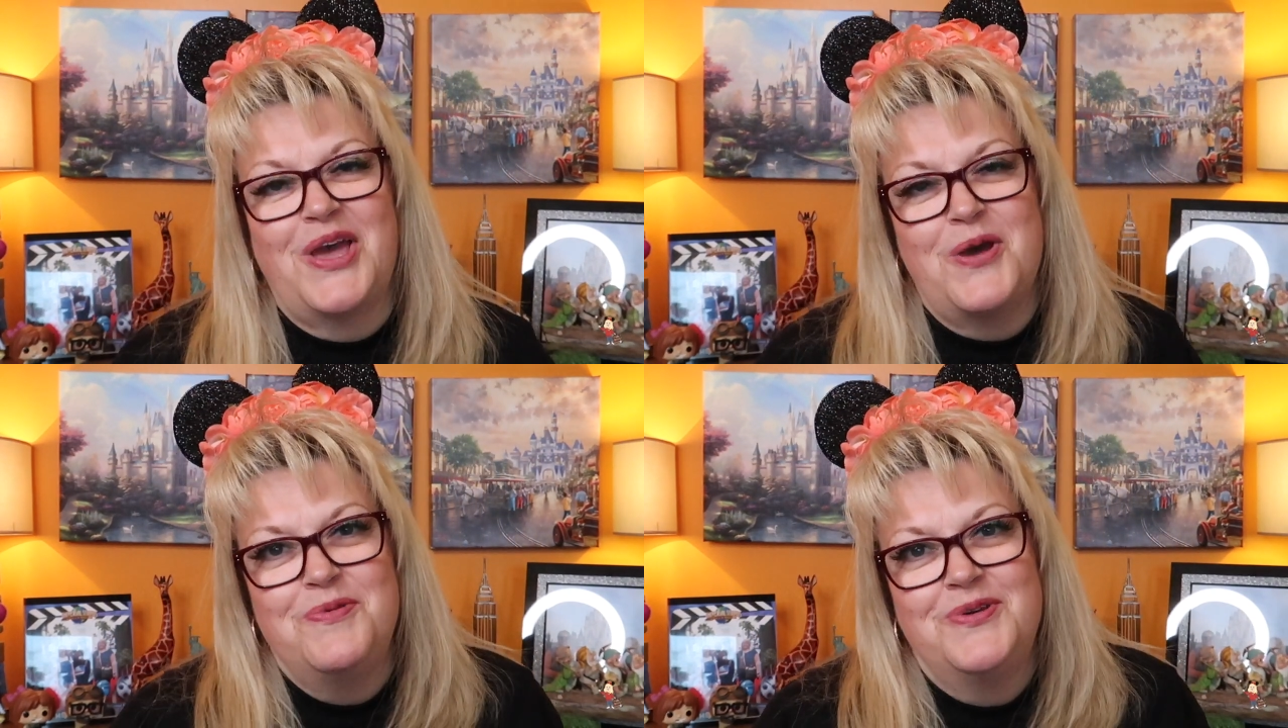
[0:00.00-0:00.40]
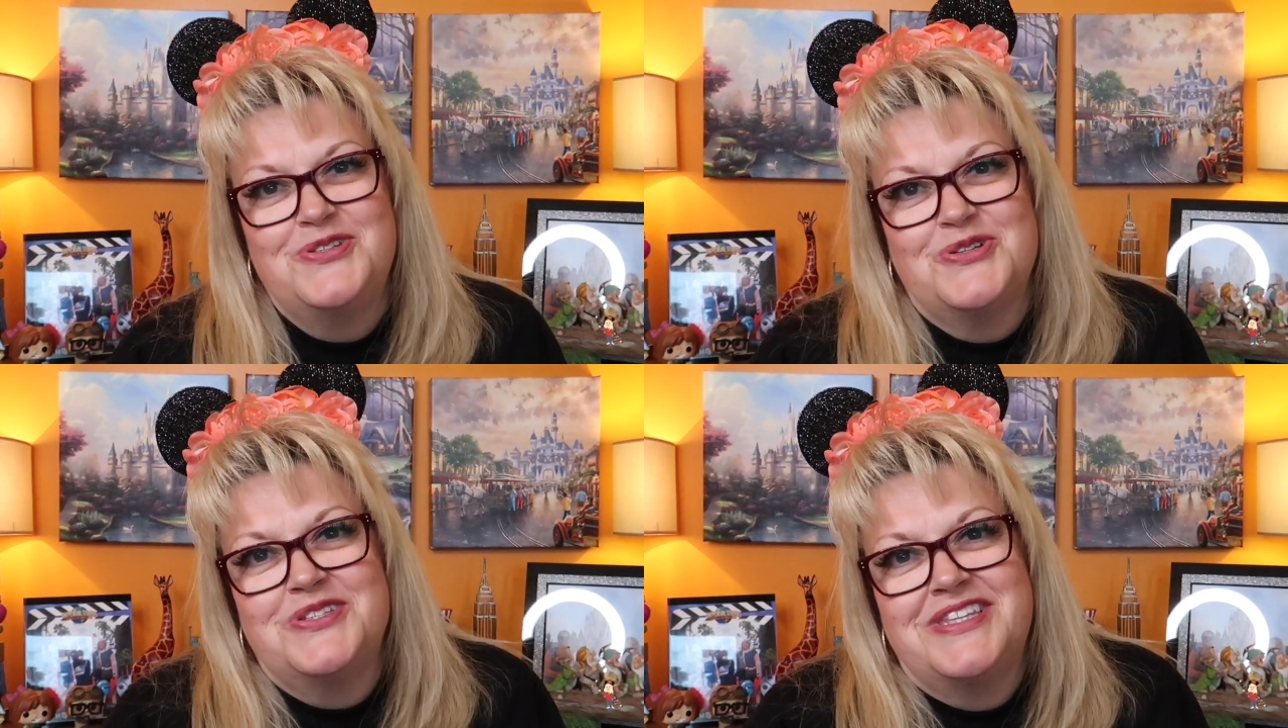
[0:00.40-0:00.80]
Hope you
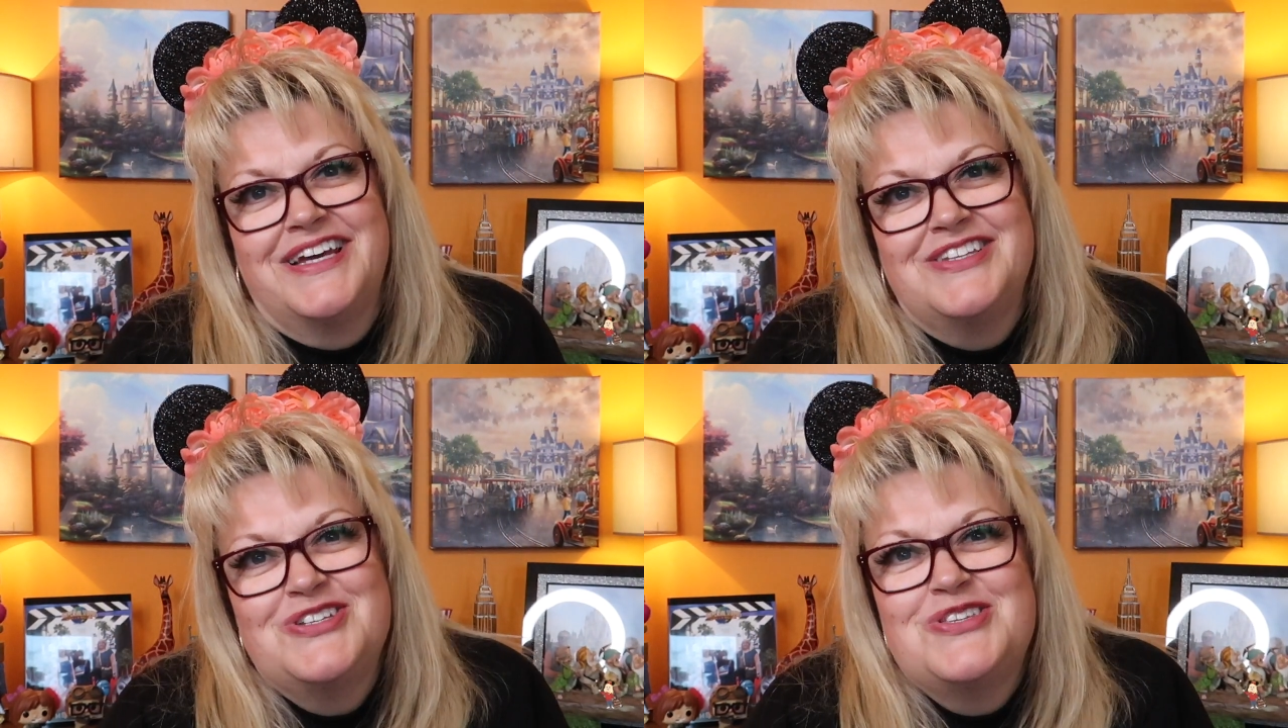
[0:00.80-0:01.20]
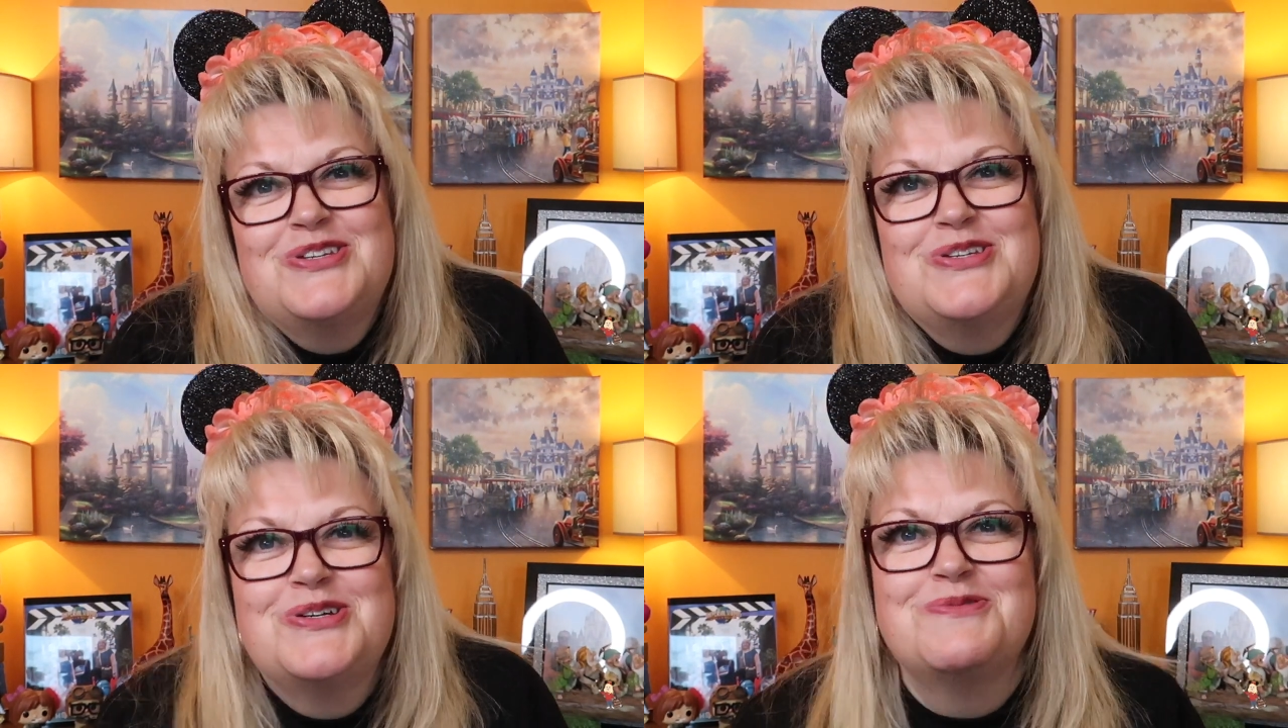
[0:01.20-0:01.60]
enjoyed that. Just
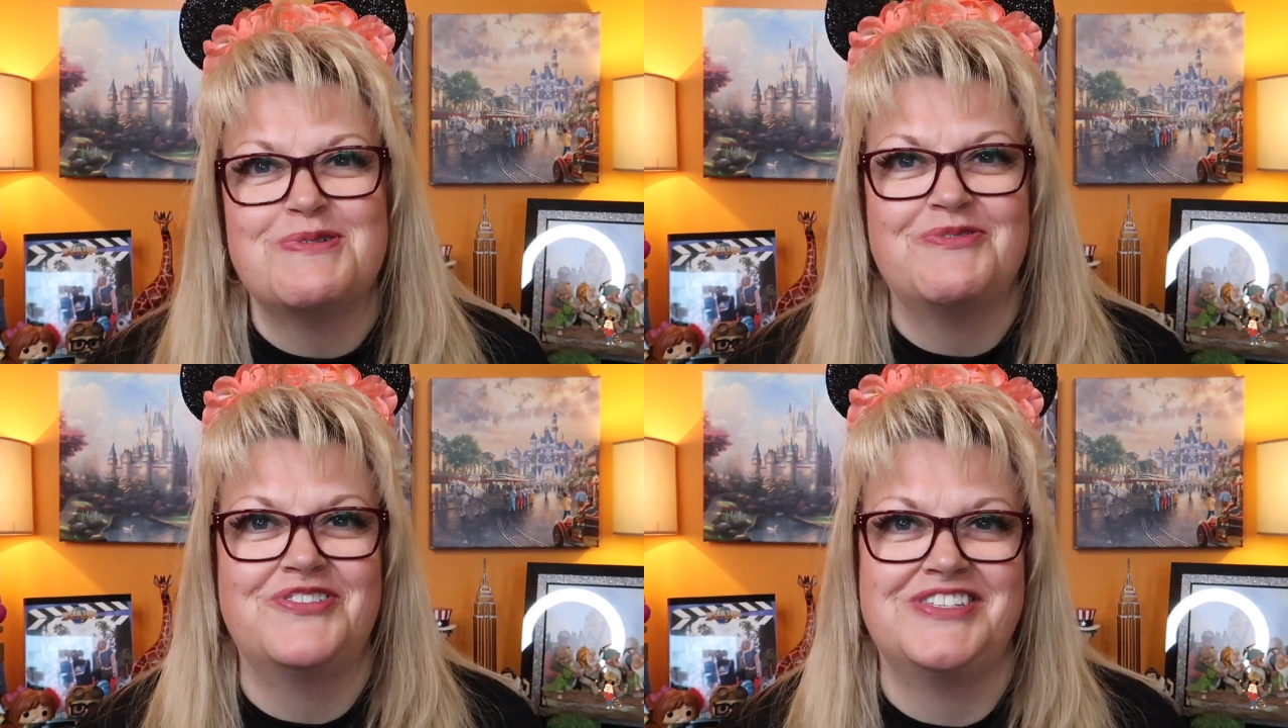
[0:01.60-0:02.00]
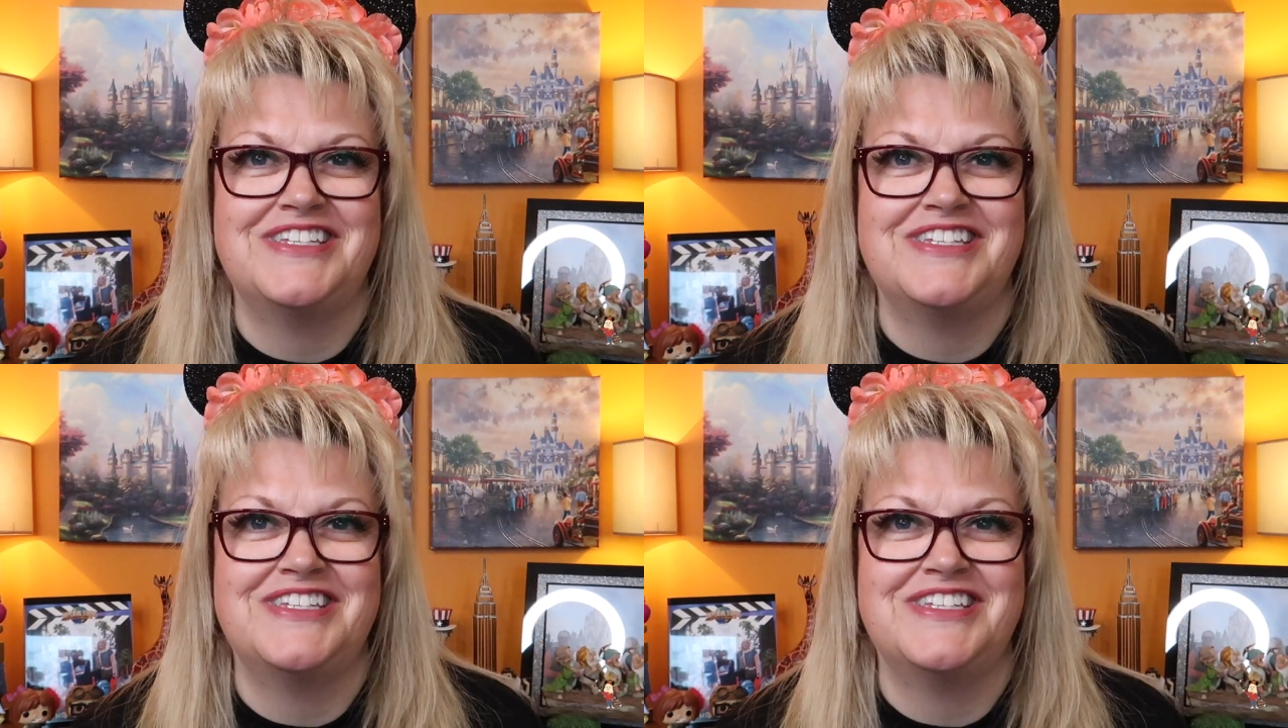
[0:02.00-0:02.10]
a short one for